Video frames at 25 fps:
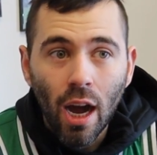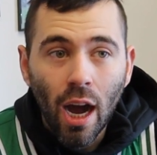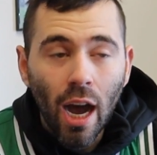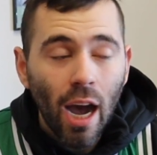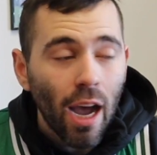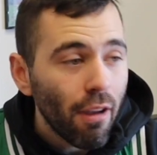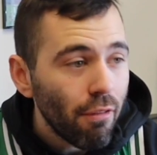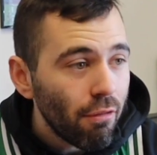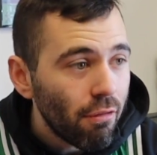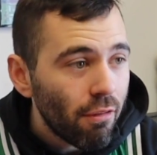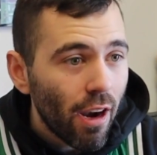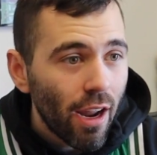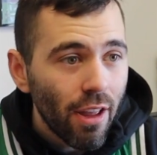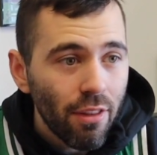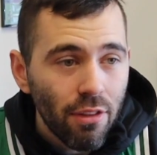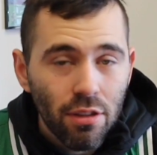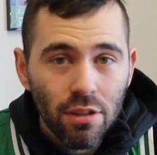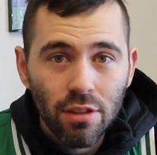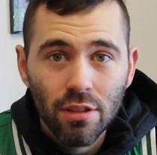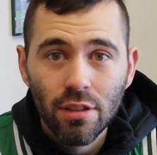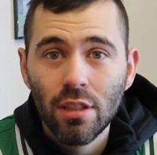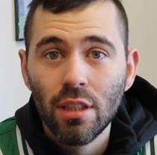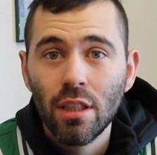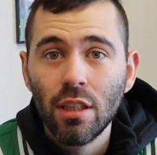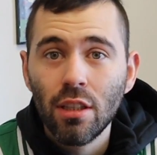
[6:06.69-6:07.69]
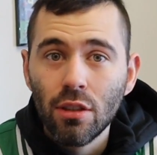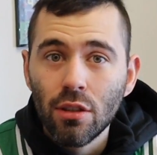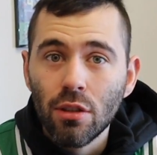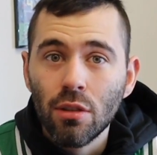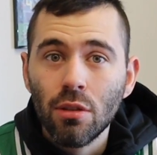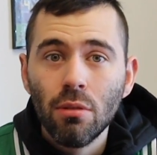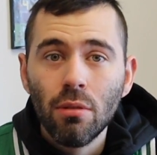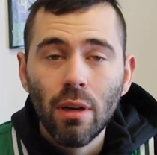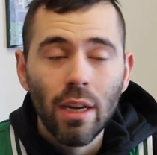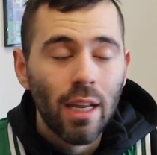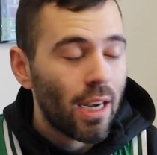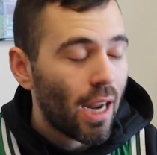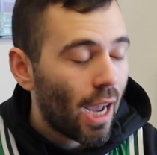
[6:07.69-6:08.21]
I'd rather see
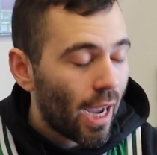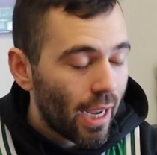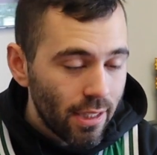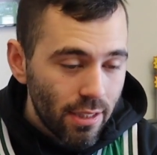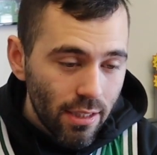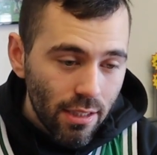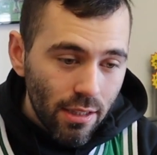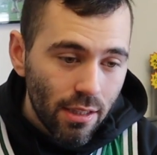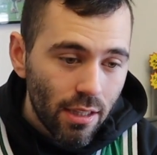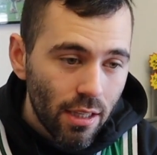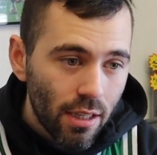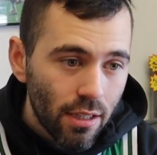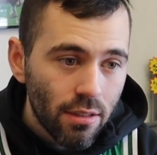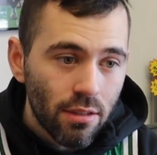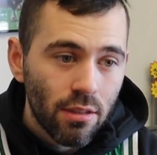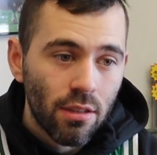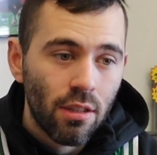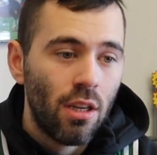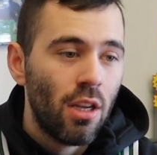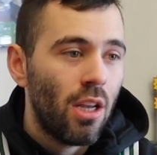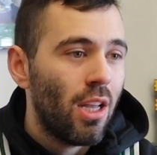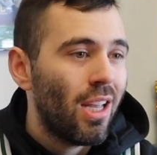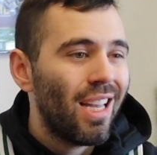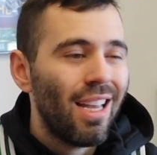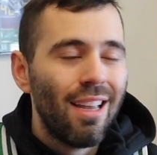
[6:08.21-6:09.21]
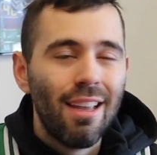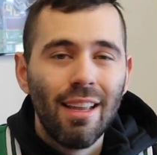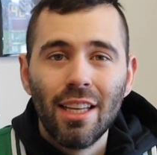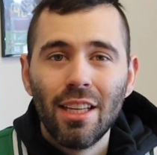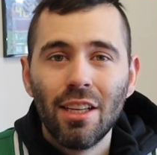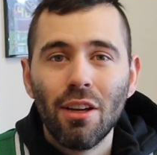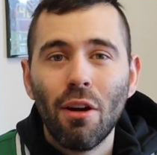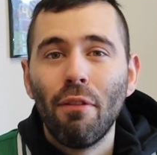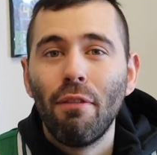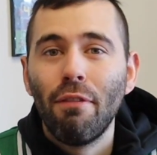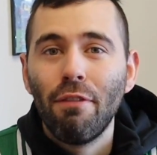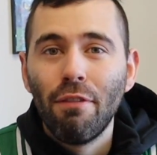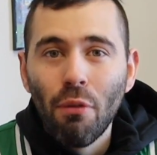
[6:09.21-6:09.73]
you, and I did this,
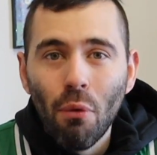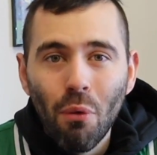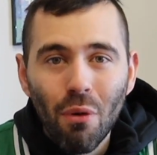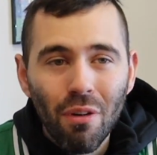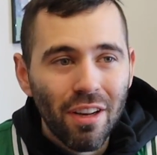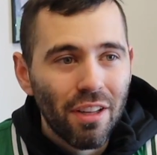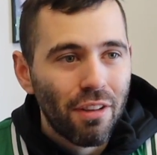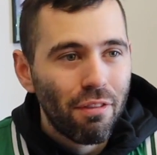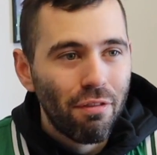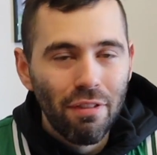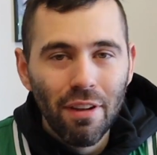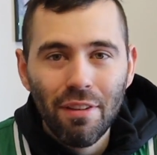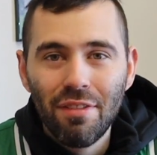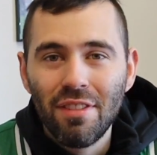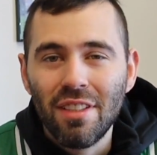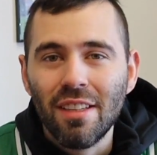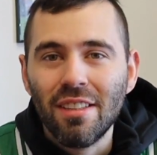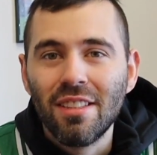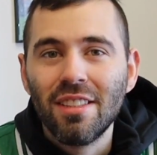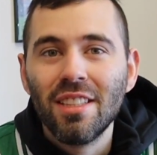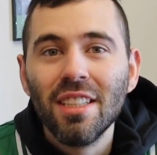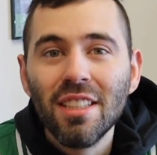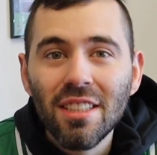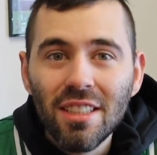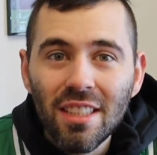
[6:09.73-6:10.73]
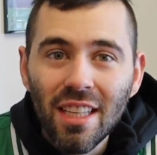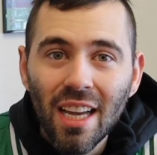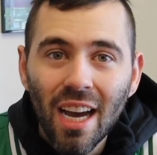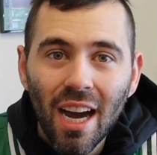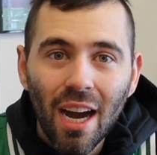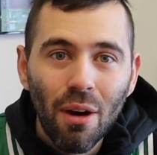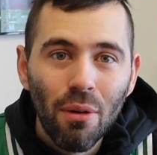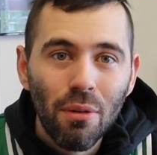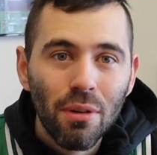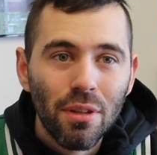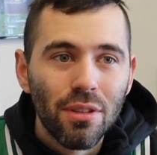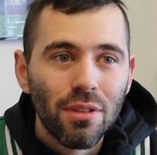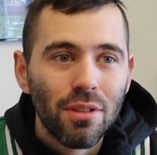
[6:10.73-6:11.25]
40, 50, 60
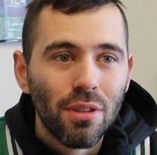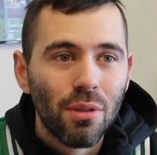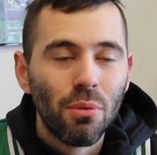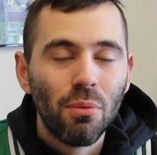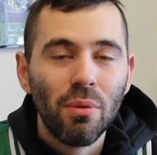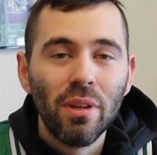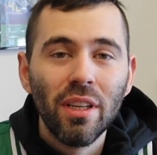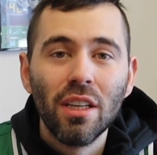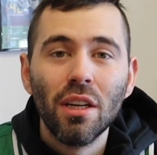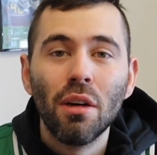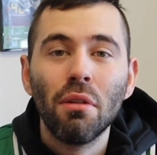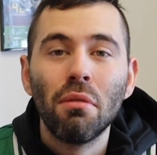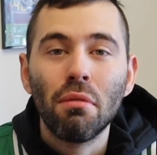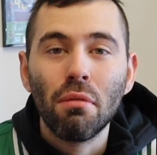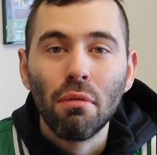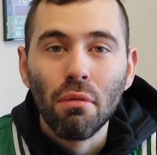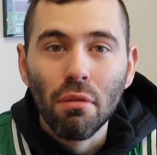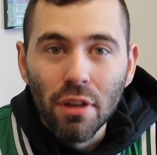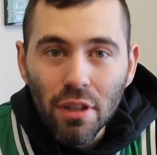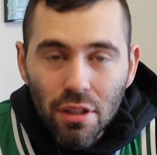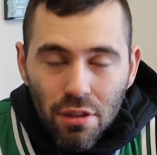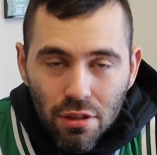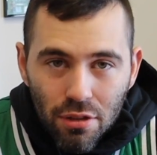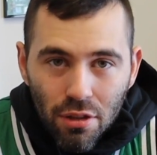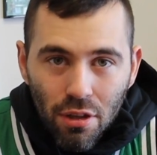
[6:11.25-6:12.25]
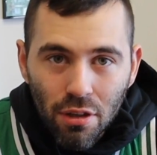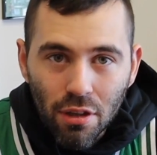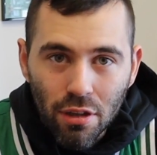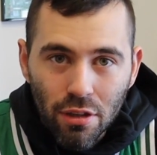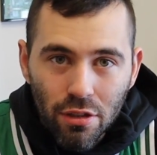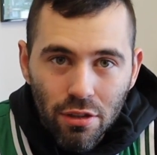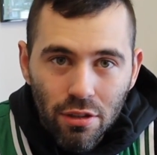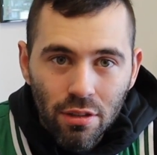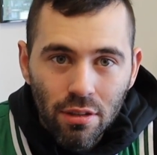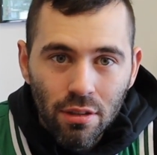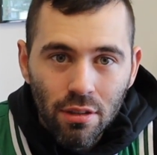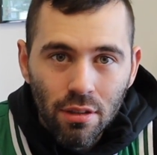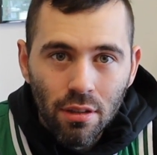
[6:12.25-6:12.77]
hours a week of
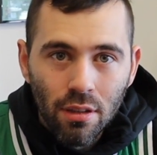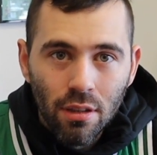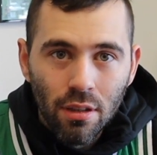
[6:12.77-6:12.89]
research.